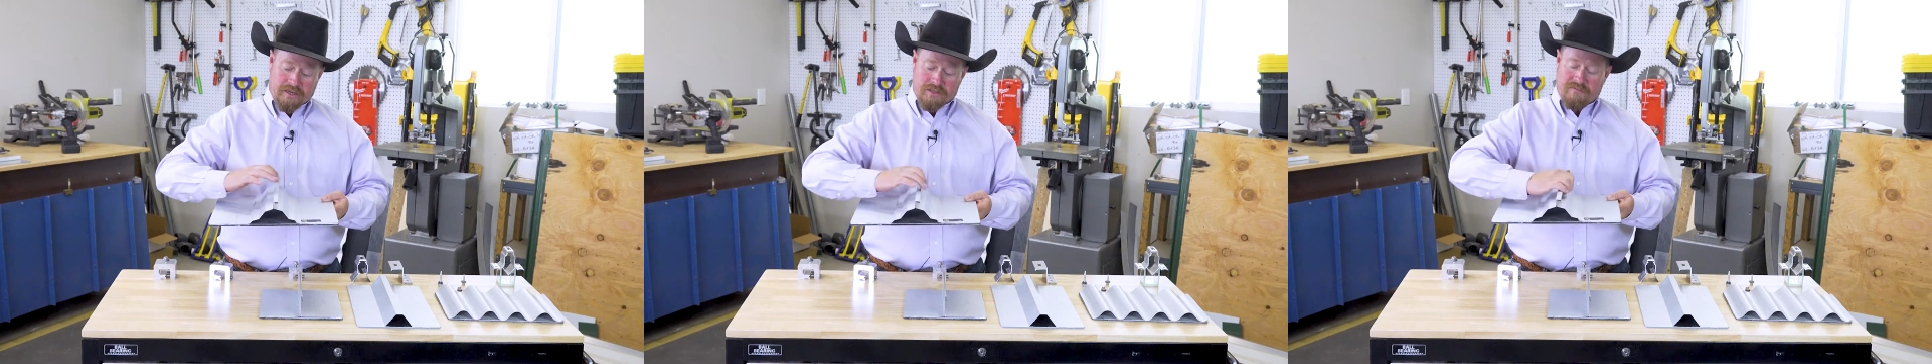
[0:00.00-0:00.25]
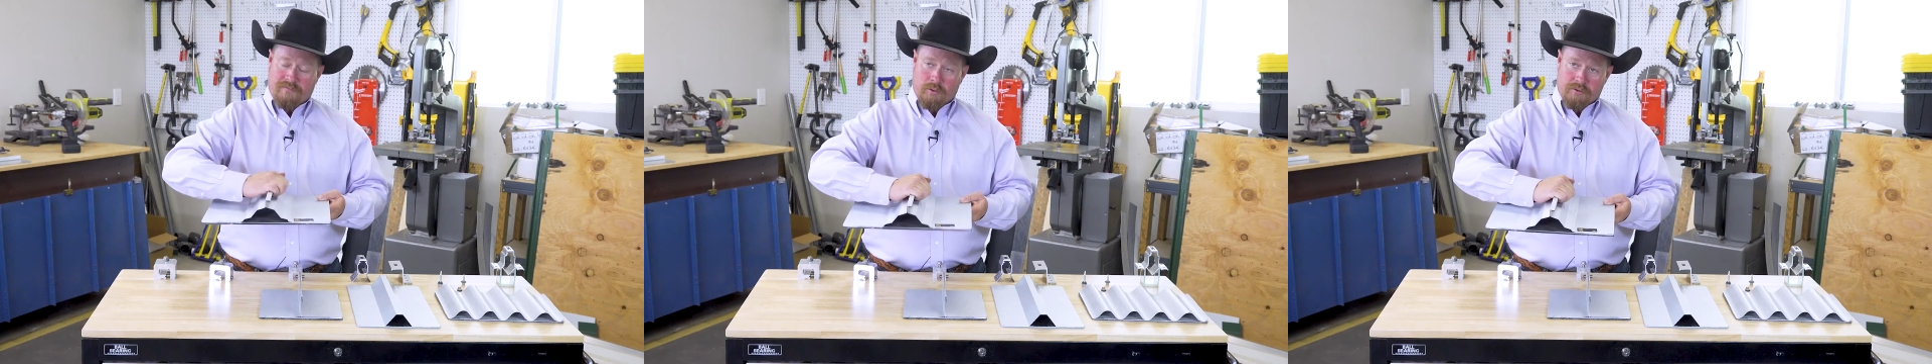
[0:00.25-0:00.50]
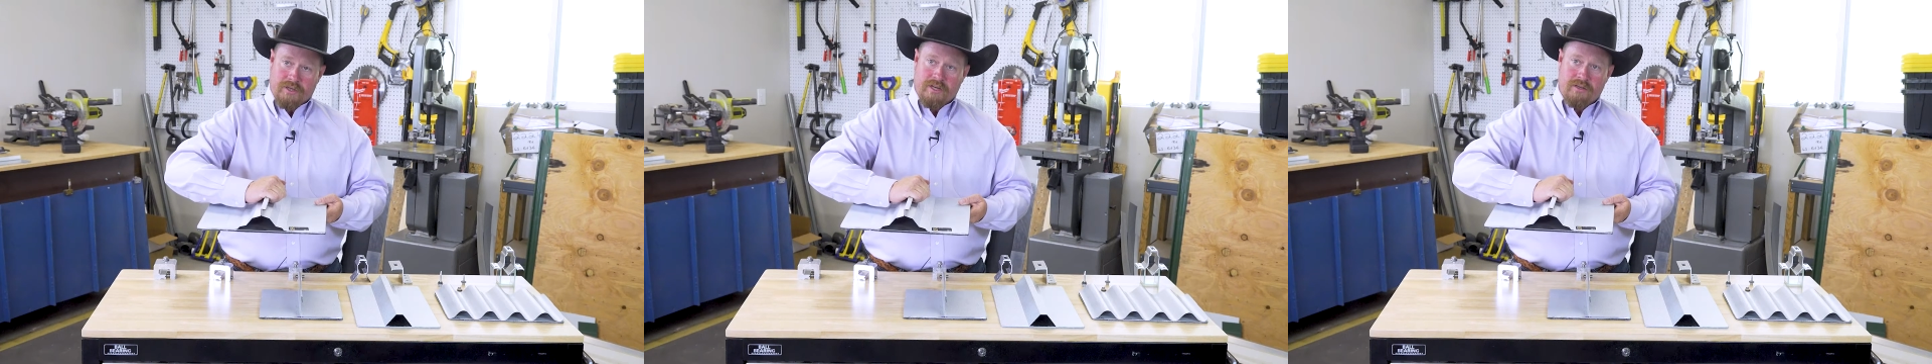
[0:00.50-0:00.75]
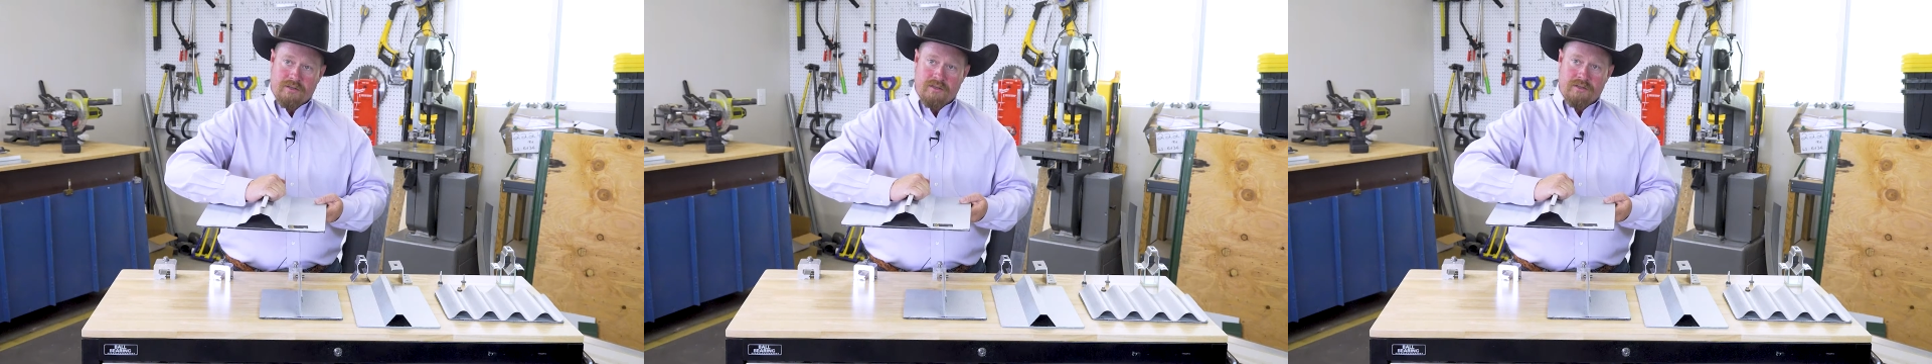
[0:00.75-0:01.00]
gets folded
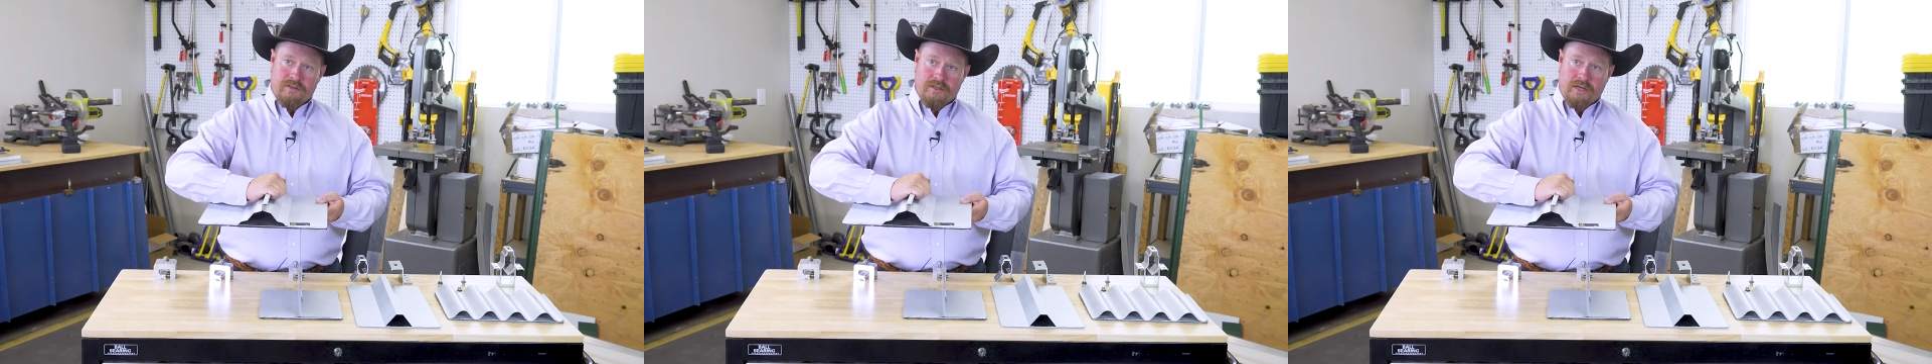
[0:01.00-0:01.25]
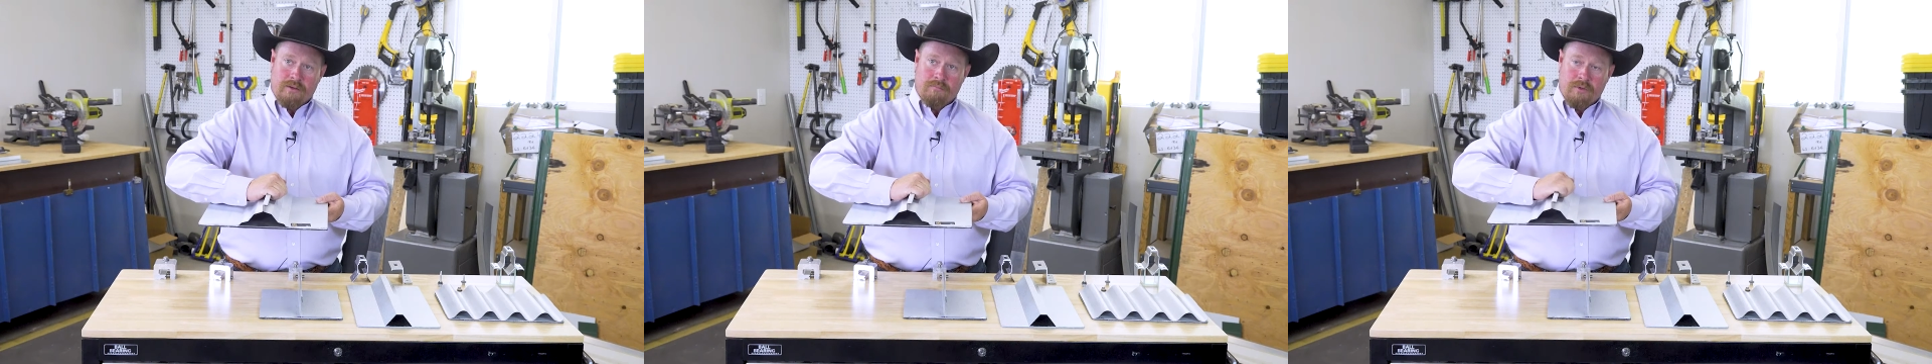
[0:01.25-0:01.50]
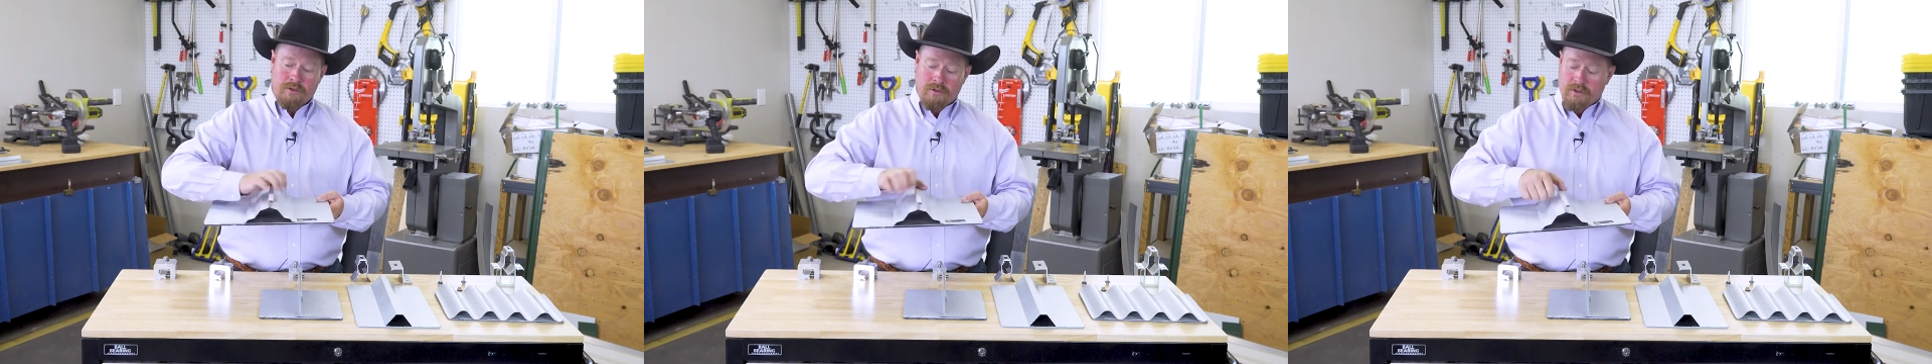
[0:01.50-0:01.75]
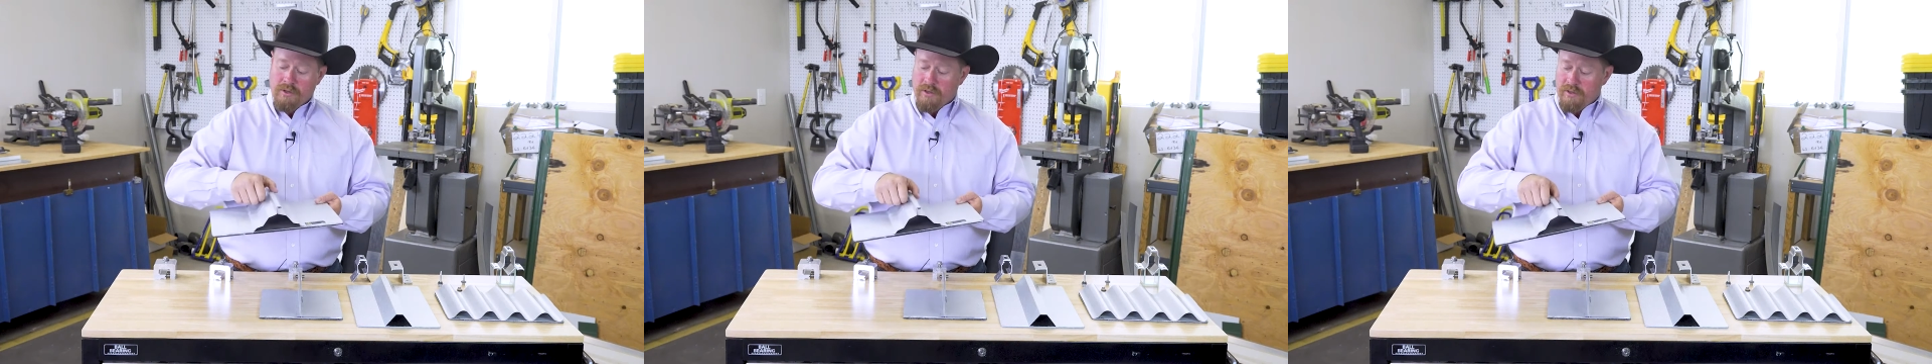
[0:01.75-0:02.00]
into this seam
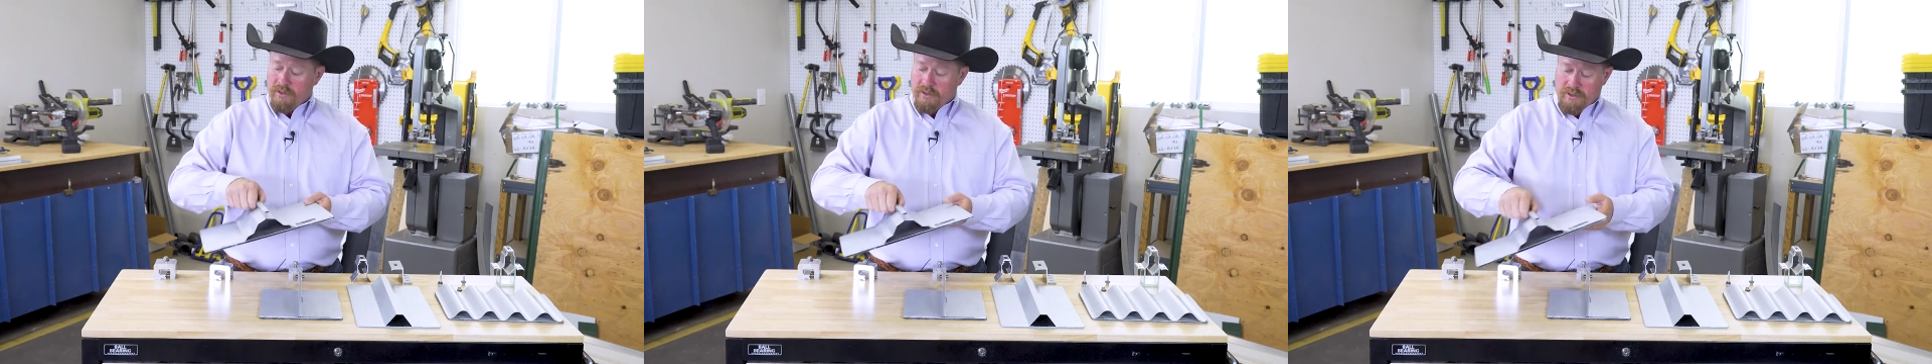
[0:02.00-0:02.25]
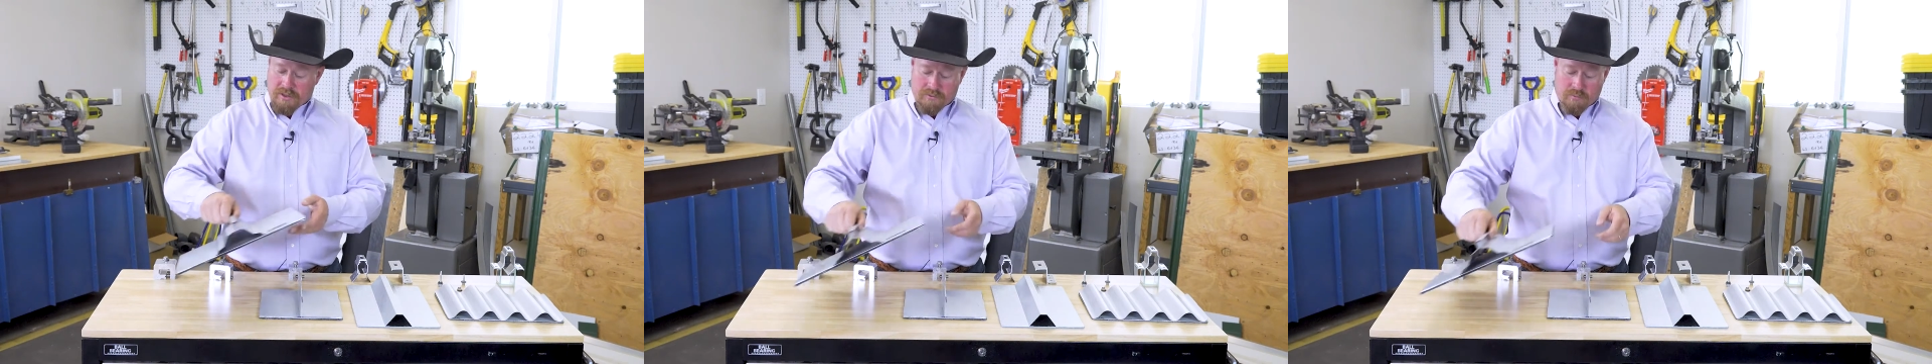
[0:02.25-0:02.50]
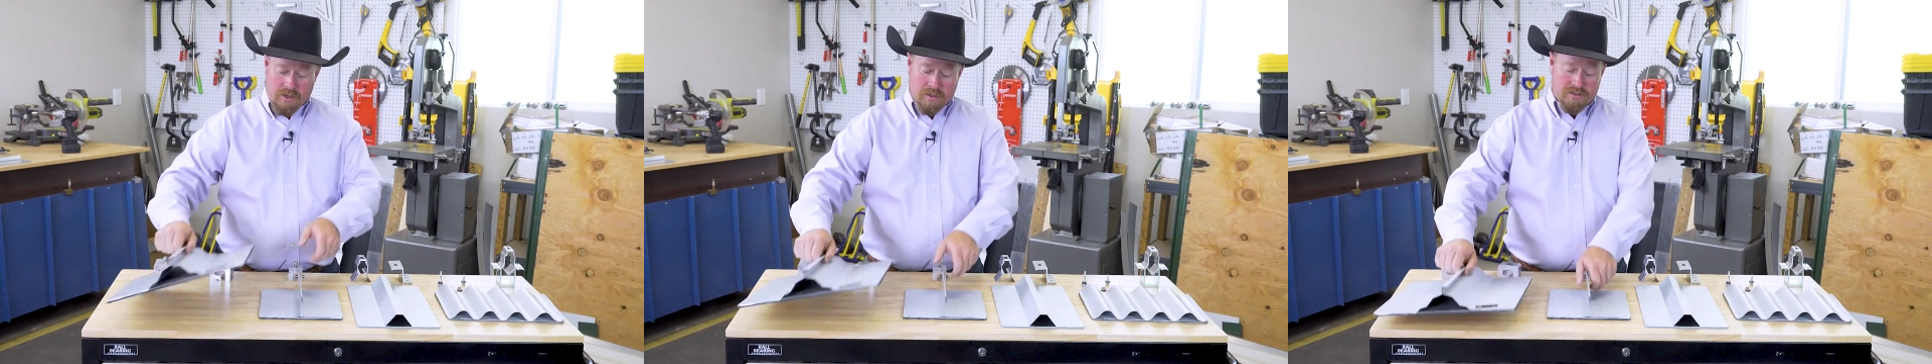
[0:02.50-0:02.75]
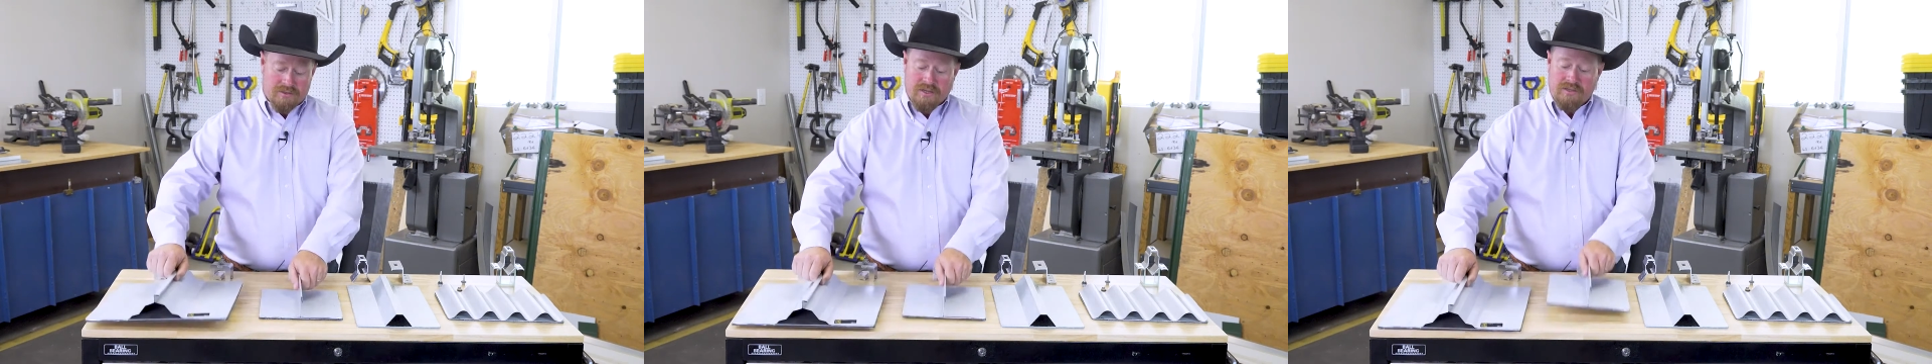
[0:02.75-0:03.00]
as well
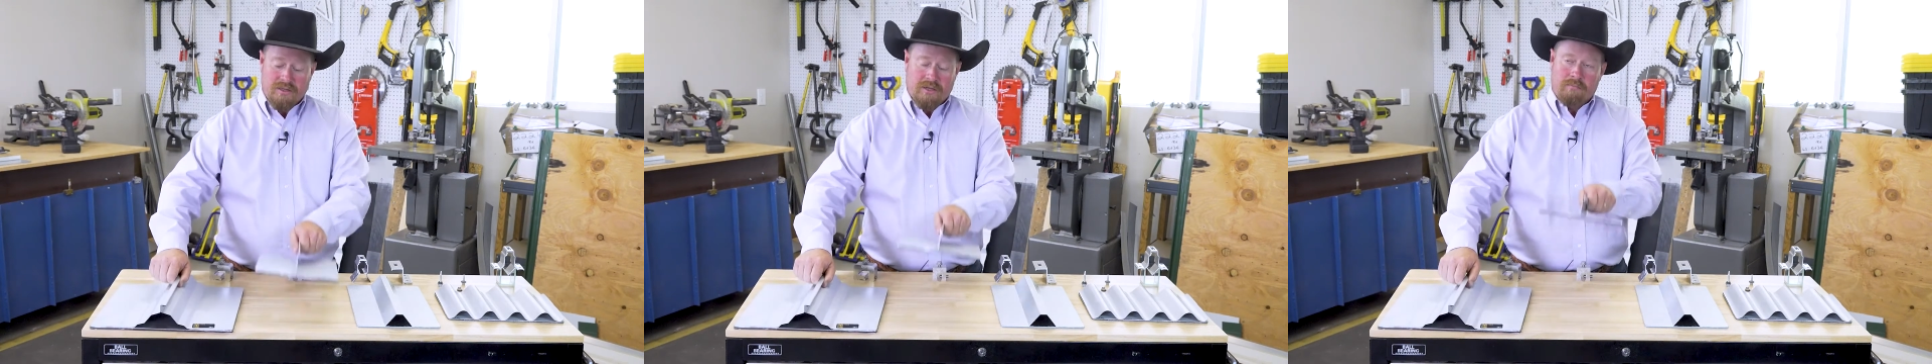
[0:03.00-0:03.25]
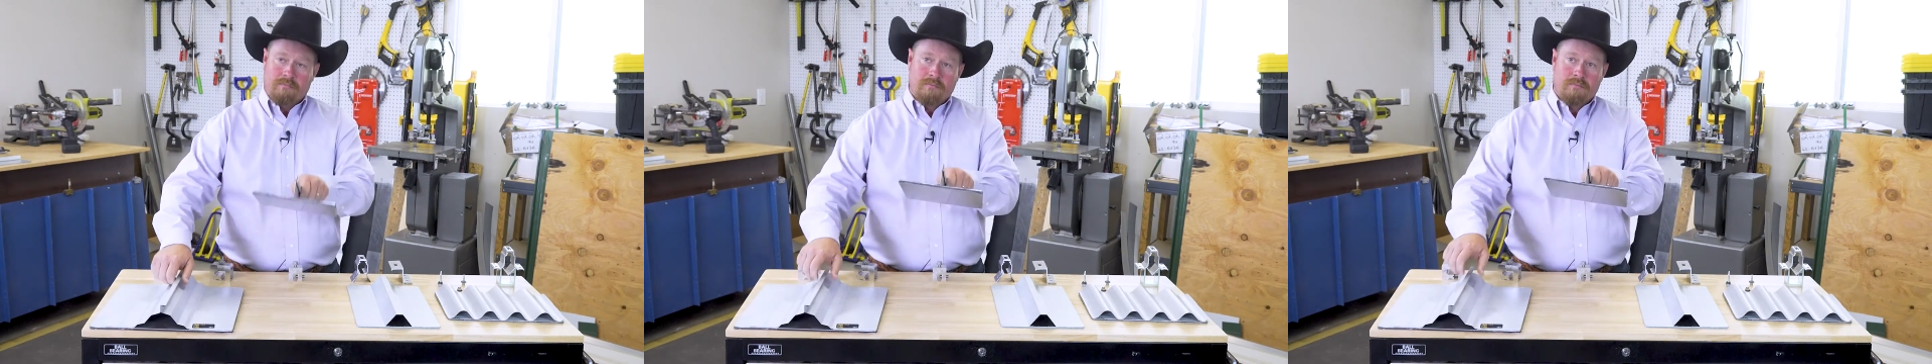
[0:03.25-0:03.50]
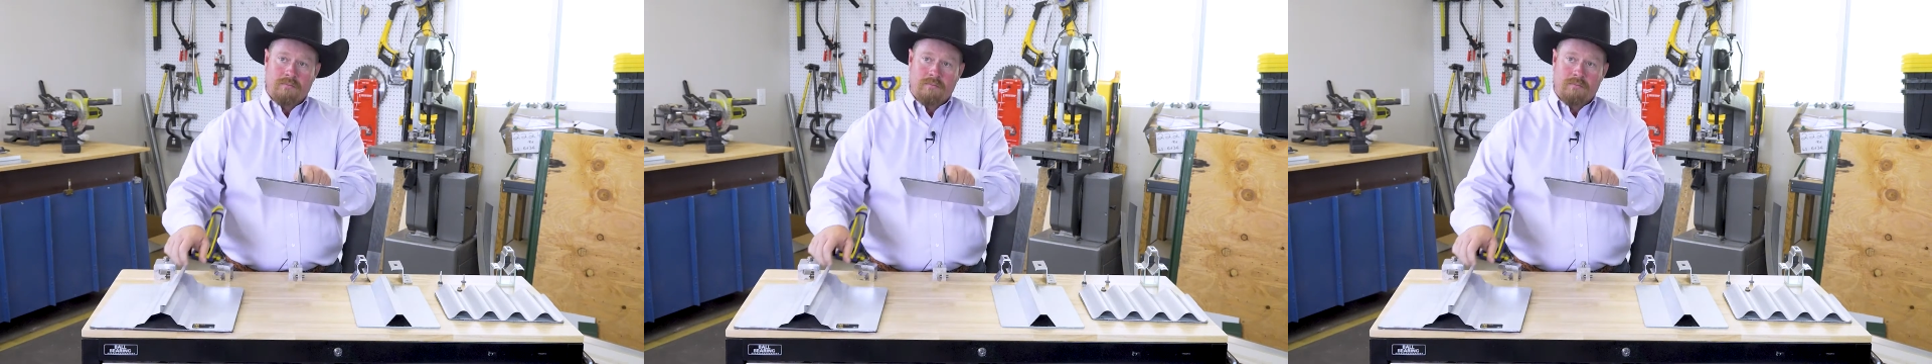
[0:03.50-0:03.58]
as this seam.